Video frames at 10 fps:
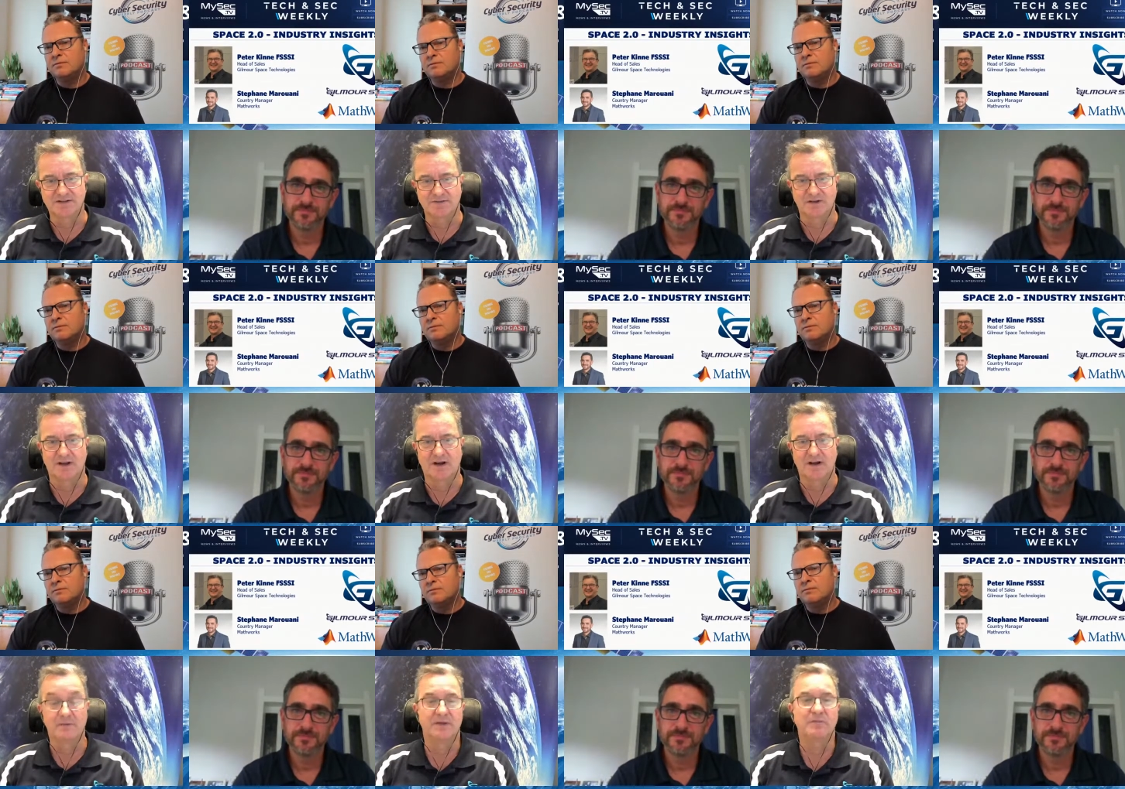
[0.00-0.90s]
Speaker 1: to rely.
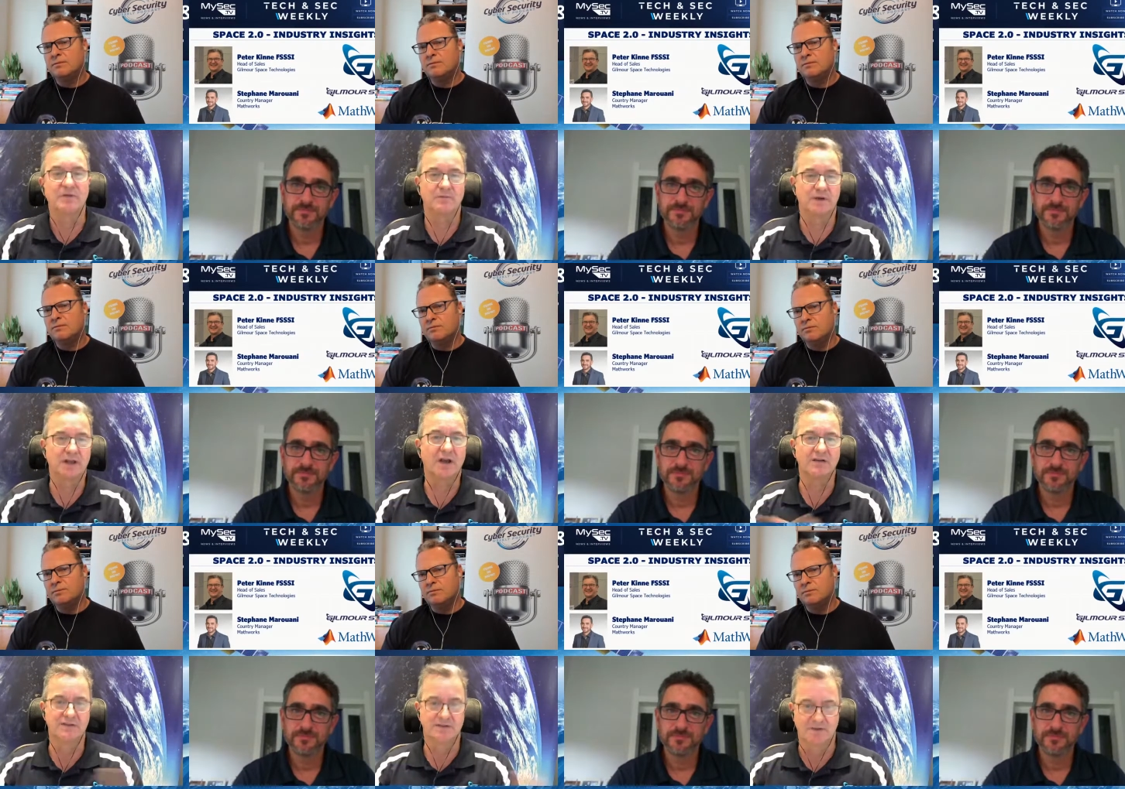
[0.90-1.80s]
I mean, we are
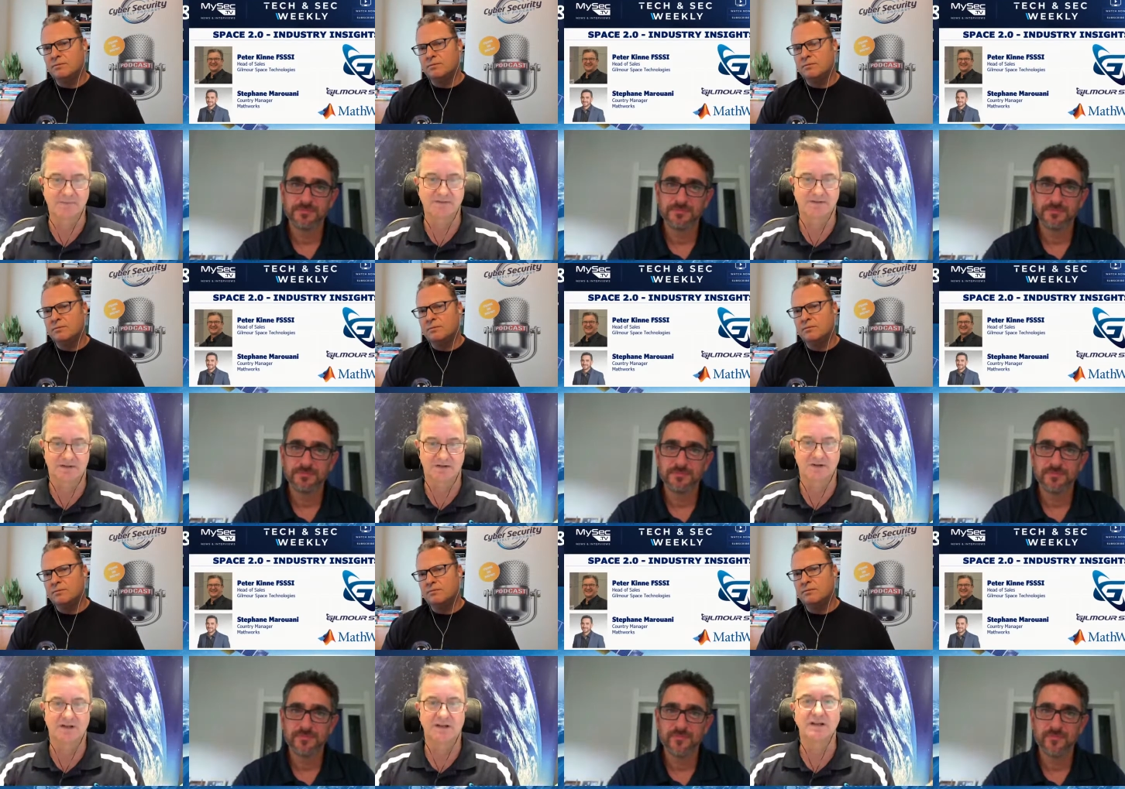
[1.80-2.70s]
going to
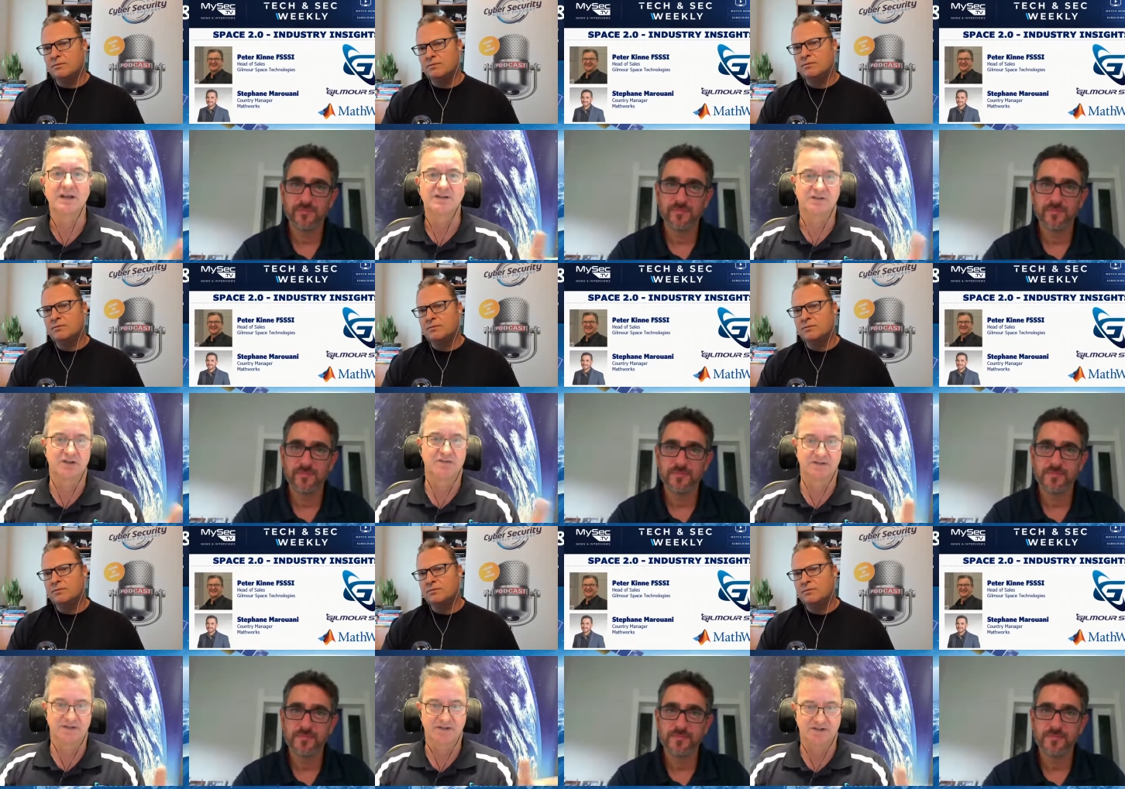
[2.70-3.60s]
absolutely
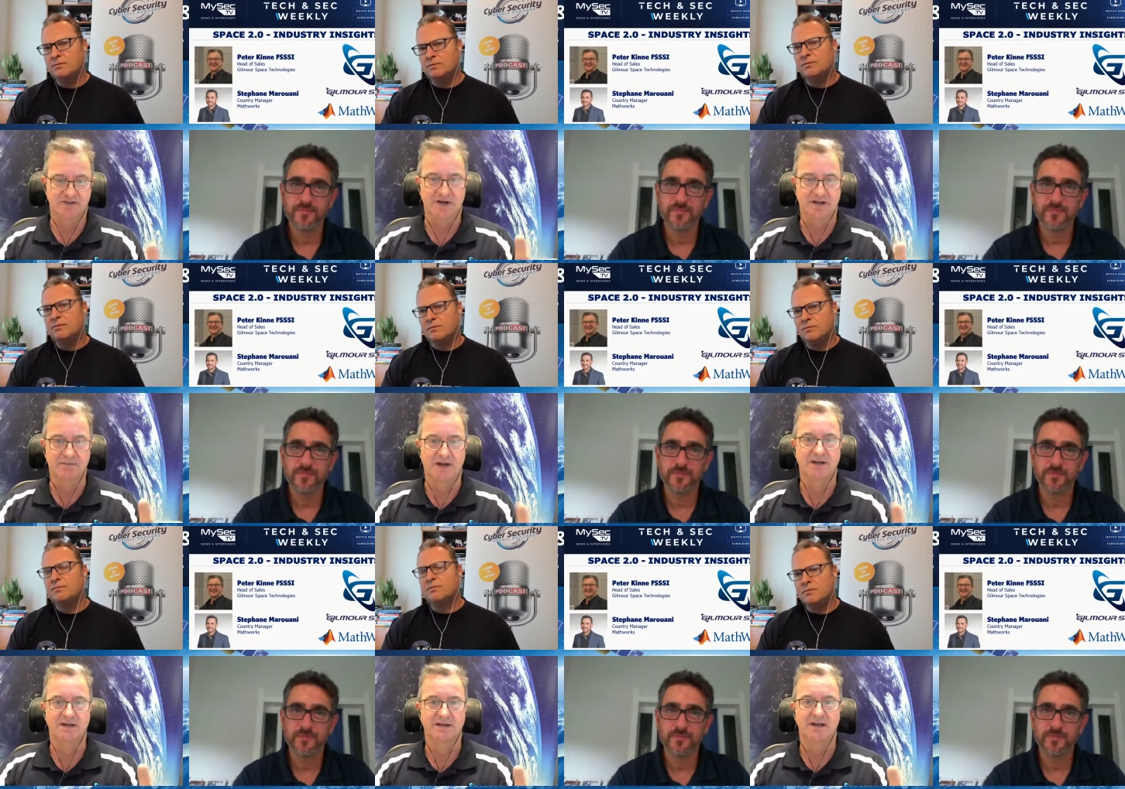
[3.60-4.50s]
service the Australian
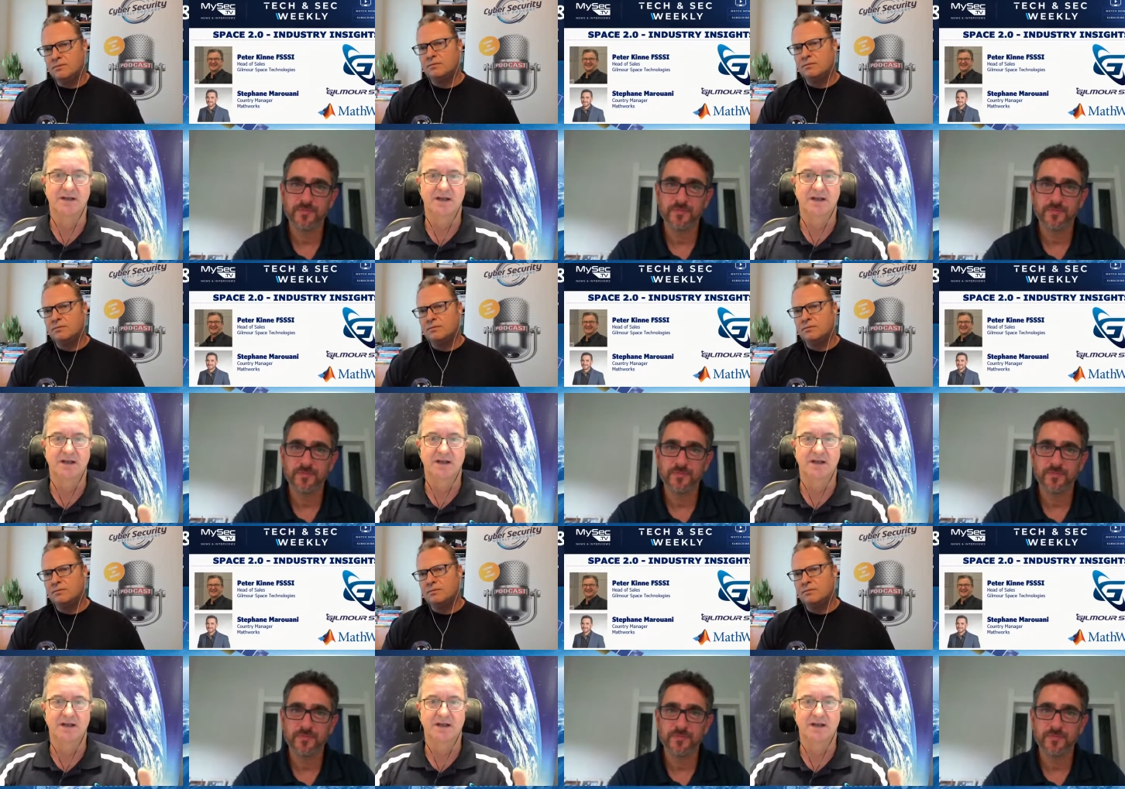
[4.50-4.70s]
market,